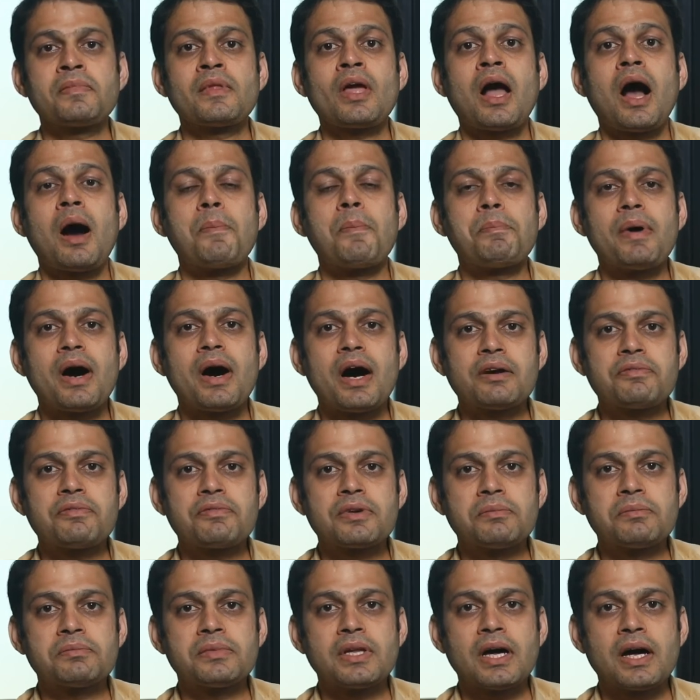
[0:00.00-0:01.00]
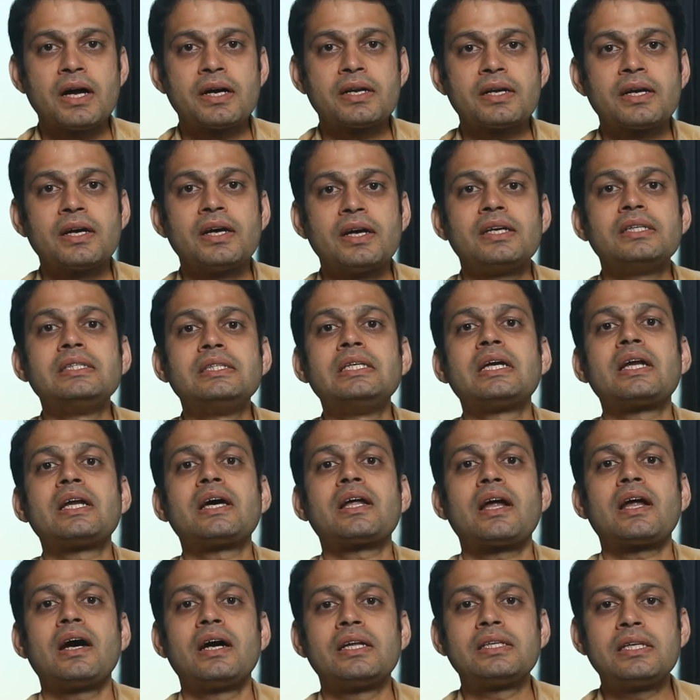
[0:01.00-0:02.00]
Apart from that, there
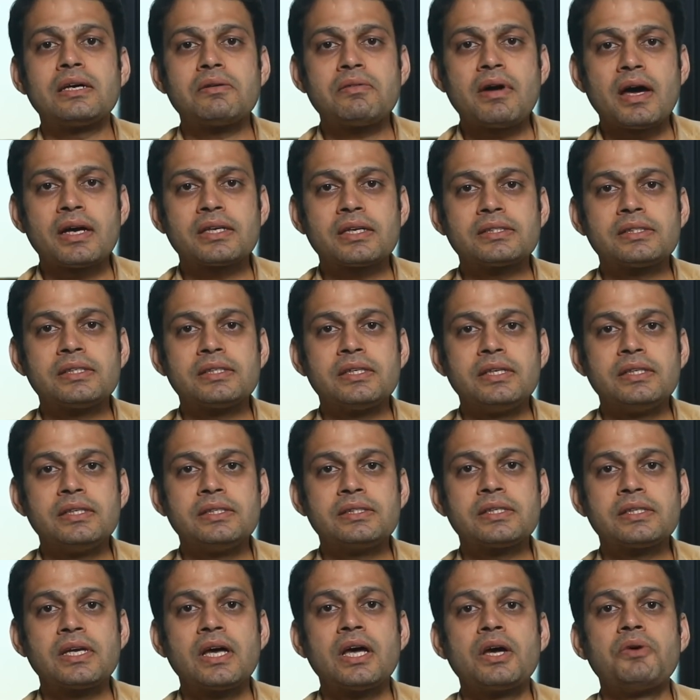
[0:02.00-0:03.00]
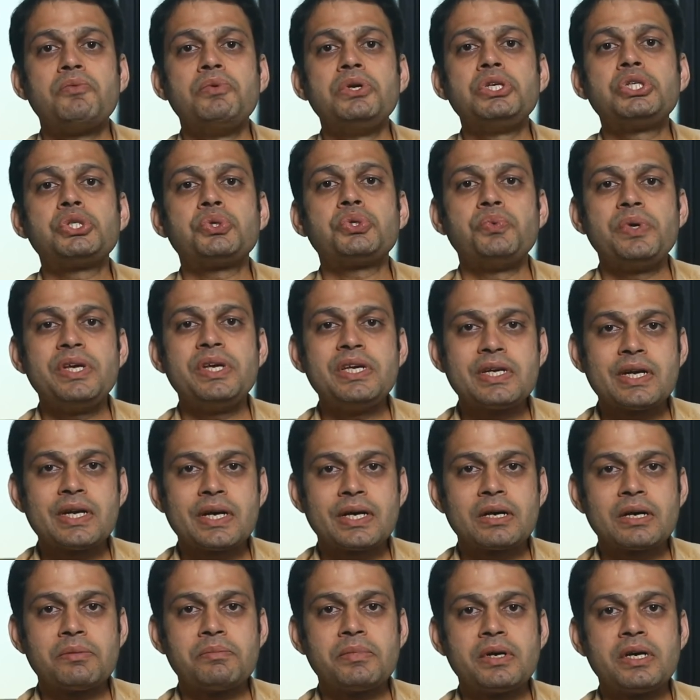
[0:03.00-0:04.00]
are other vaccines which we
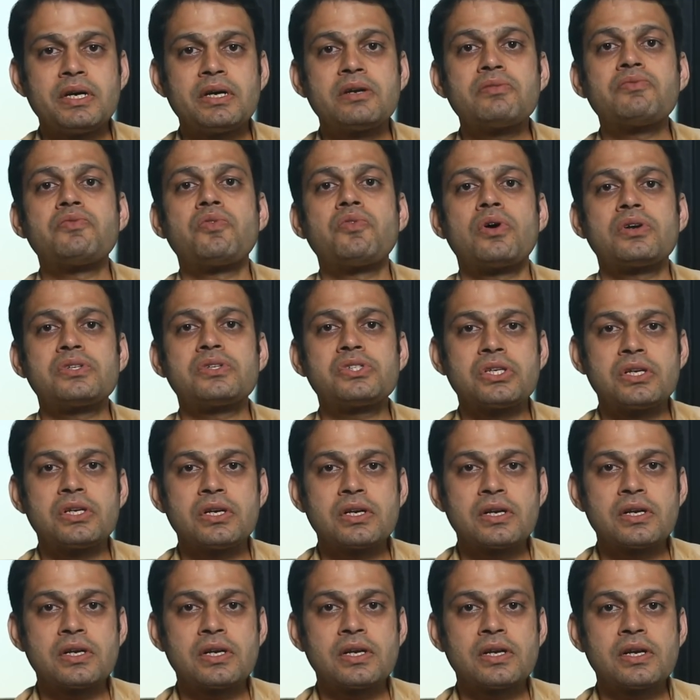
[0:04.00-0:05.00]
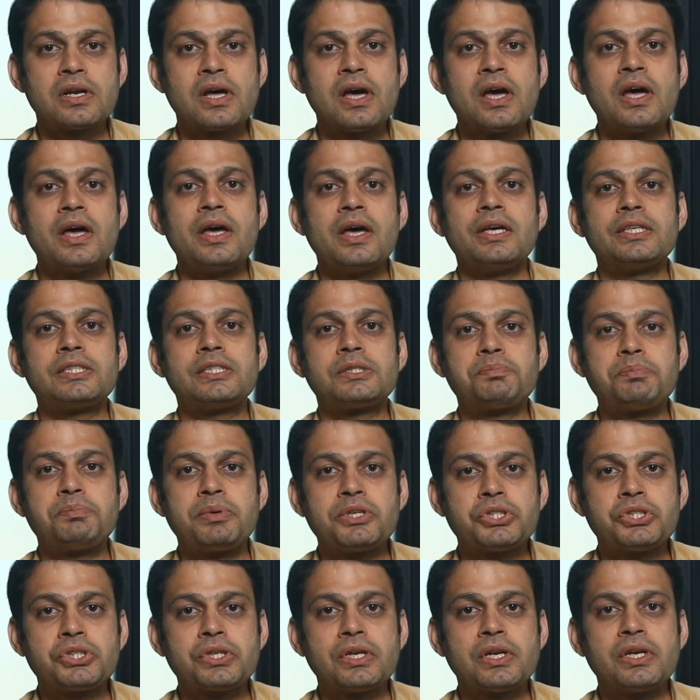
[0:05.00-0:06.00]
recommend for children,
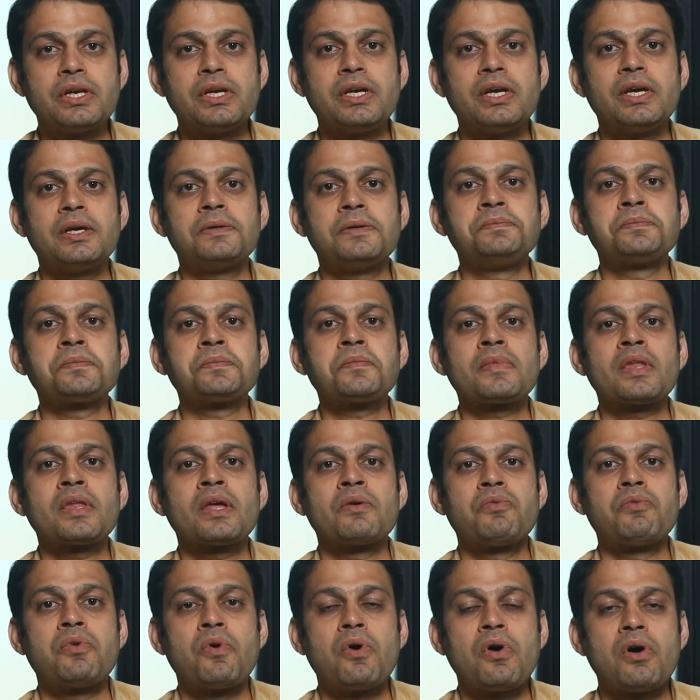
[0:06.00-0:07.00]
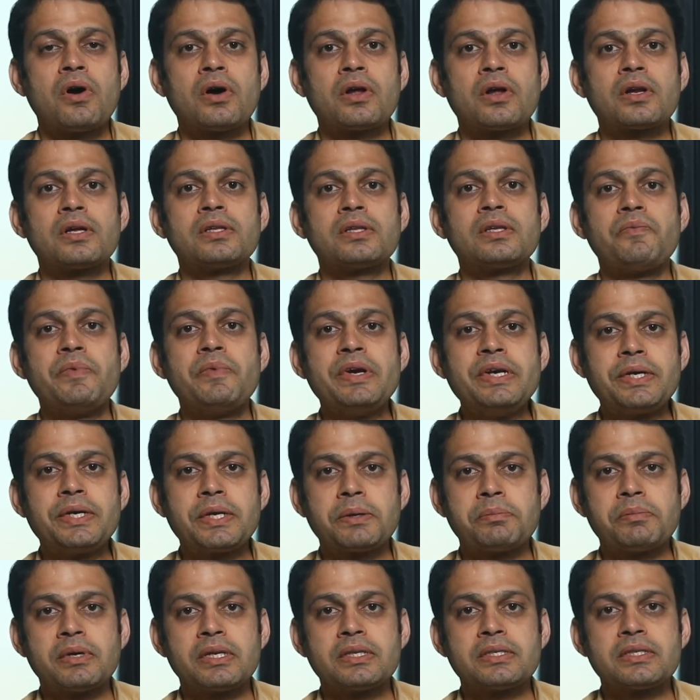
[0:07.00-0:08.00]
especially for the winter
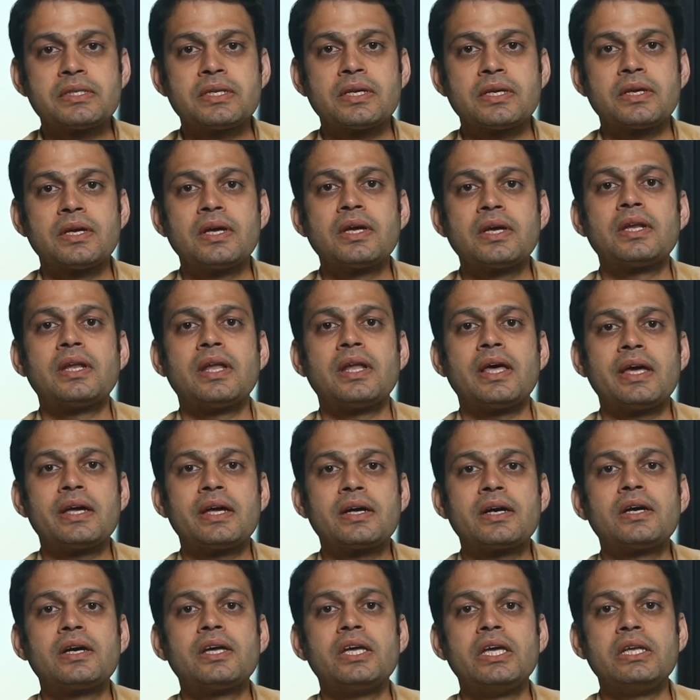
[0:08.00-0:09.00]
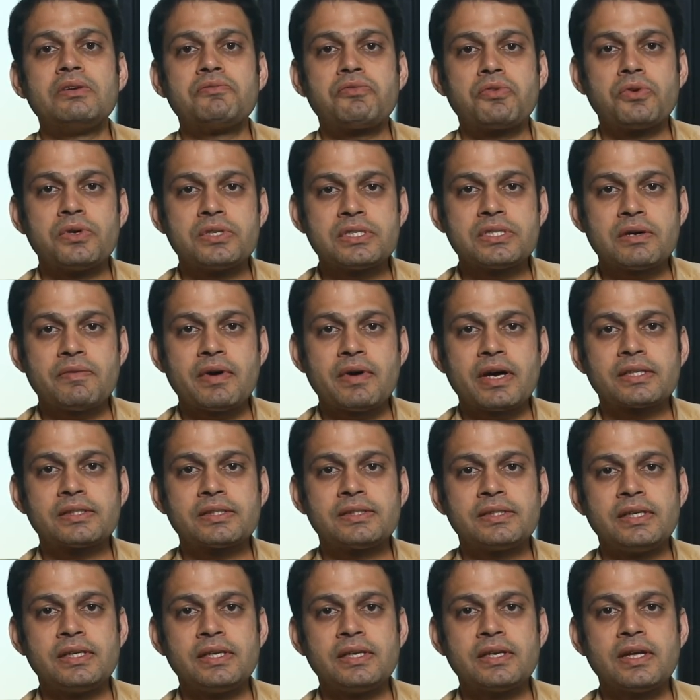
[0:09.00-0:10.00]
months, like influenza
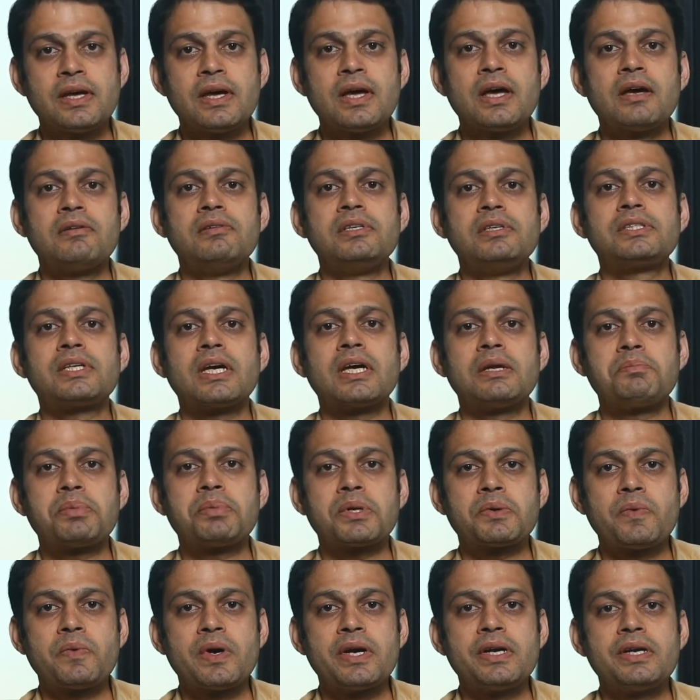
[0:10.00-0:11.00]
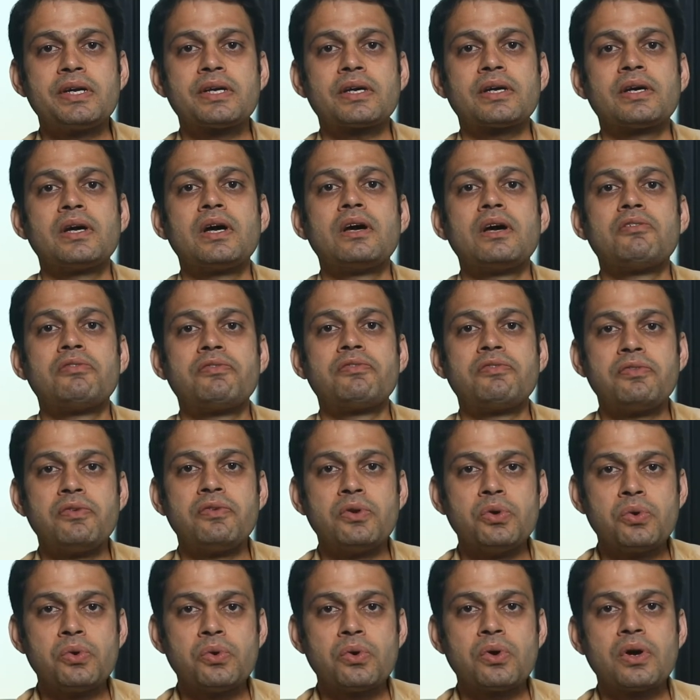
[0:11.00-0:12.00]
vaccine, which can prevent
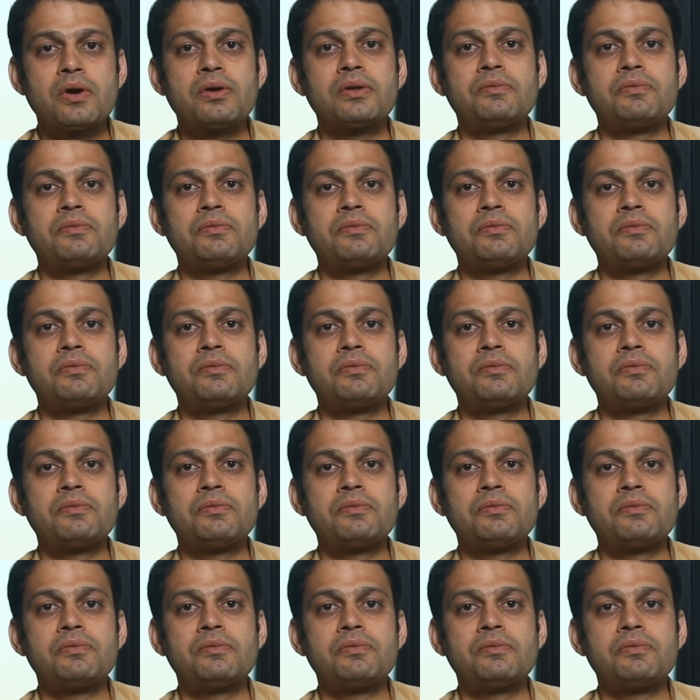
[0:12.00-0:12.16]
flu